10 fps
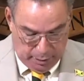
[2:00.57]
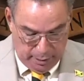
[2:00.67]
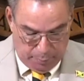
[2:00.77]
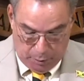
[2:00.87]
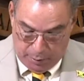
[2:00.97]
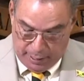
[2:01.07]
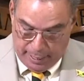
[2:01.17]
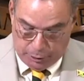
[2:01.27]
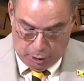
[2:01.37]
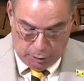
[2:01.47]
in
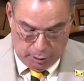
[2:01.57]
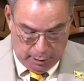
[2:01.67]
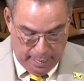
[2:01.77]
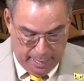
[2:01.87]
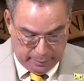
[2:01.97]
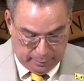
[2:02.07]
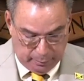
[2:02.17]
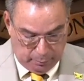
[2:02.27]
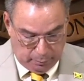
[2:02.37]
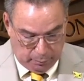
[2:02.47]
relation to the
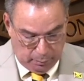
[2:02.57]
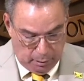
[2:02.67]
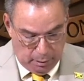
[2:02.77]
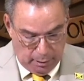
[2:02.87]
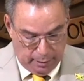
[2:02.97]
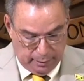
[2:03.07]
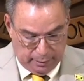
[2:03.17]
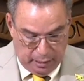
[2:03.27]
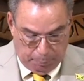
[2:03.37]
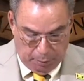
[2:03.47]
license is
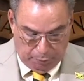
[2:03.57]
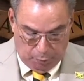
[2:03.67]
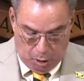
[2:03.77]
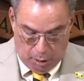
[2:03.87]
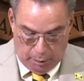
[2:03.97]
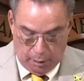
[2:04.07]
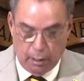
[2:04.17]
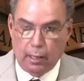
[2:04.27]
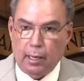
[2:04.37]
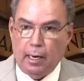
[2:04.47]
deeply flawed
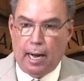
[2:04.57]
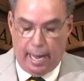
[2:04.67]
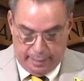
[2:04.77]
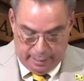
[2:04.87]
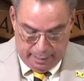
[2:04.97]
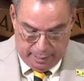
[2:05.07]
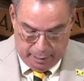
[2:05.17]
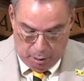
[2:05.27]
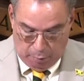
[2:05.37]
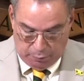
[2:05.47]
and in
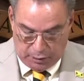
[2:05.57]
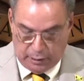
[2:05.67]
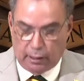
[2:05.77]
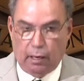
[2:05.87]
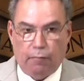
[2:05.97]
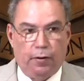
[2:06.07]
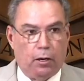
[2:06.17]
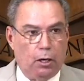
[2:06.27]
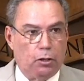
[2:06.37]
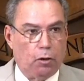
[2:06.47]
need of
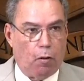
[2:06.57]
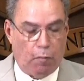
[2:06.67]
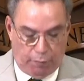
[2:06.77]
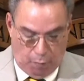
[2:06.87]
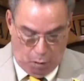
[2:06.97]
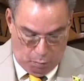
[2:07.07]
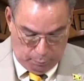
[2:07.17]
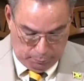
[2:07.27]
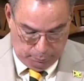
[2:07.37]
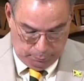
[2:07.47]
significant reform.
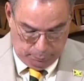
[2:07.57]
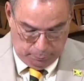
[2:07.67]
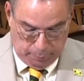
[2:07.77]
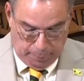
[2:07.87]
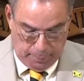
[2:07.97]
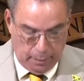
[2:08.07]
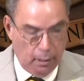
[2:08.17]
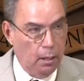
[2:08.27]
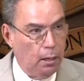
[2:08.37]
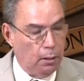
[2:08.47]

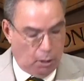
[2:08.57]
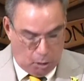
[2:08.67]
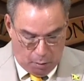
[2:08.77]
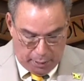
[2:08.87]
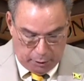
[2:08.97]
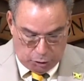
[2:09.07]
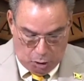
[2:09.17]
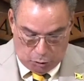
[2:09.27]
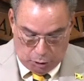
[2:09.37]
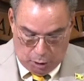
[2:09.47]
The current
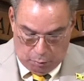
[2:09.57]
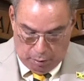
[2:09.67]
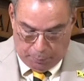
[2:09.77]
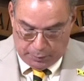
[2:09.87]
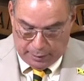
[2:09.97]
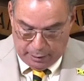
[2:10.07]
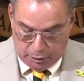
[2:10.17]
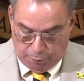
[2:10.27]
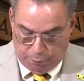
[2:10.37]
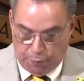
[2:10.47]
juncture represents
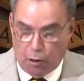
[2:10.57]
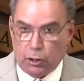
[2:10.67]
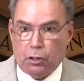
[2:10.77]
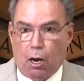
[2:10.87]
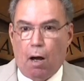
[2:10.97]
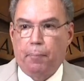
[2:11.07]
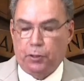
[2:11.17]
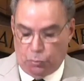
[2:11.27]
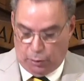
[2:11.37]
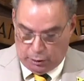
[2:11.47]
the first
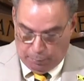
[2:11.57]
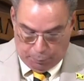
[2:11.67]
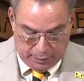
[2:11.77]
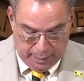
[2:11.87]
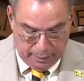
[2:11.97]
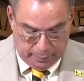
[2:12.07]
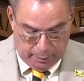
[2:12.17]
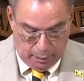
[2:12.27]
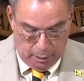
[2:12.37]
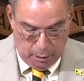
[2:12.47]
opportunity
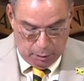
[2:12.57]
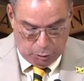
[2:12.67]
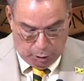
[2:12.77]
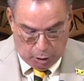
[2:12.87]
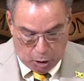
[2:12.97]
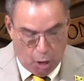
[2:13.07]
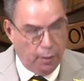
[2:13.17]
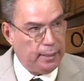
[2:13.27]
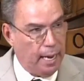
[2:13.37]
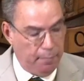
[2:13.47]
presented to the
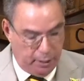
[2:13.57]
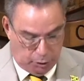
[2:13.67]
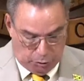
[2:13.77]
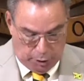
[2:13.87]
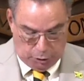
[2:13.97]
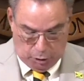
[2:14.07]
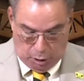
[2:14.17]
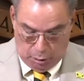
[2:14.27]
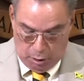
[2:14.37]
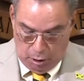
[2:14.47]
current
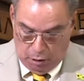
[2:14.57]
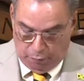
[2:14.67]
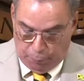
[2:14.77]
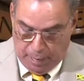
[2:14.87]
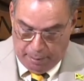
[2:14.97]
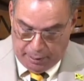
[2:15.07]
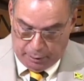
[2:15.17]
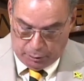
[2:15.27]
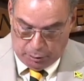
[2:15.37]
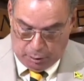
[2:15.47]
administration of Prime
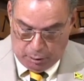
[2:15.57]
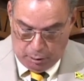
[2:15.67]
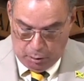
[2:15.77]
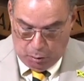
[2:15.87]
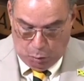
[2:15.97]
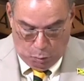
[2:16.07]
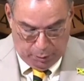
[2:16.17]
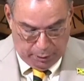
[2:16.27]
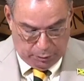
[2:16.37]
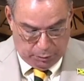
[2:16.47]
Minister
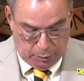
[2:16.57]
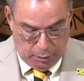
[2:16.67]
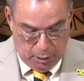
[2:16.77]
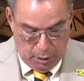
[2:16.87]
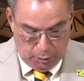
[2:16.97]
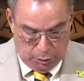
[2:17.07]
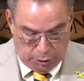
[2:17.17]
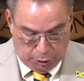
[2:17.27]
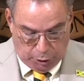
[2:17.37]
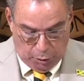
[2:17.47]
Honis to
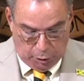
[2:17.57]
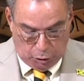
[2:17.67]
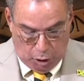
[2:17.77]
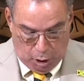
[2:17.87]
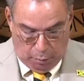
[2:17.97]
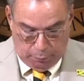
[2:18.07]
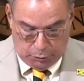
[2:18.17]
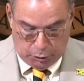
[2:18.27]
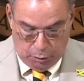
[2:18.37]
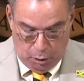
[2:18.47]
secure
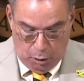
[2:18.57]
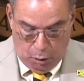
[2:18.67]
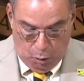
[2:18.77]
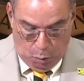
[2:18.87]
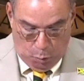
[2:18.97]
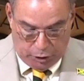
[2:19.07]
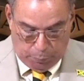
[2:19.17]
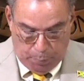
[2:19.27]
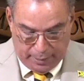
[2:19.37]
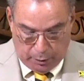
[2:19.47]
terms
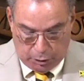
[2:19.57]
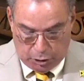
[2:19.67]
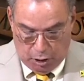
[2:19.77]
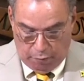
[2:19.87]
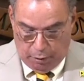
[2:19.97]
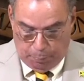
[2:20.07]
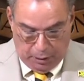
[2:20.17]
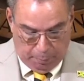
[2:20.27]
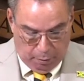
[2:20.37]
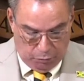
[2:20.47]
which better serve the
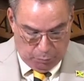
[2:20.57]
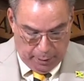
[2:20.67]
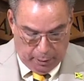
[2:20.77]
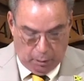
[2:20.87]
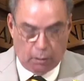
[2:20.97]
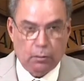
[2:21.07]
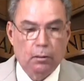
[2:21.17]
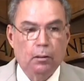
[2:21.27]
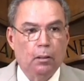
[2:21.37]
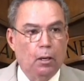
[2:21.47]
people of Jamaica.
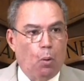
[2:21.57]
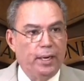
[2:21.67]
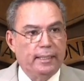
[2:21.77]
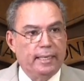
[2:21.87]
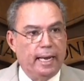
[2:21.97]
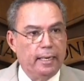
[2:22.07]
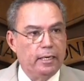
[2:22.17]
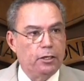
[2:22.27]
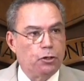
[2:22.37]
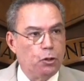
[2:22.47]
We take
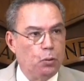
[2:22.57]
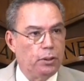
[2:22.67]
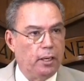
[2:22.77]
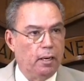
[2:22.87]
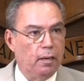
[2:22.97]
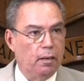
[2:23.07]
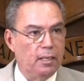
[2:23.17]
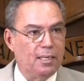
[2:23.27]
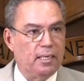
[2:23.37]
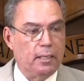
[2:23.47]
this duty
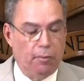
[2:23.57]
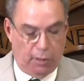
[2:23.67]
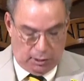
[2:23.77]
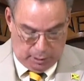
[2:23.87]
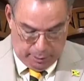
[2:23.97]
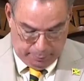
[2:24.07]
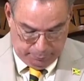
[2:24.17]
seriously.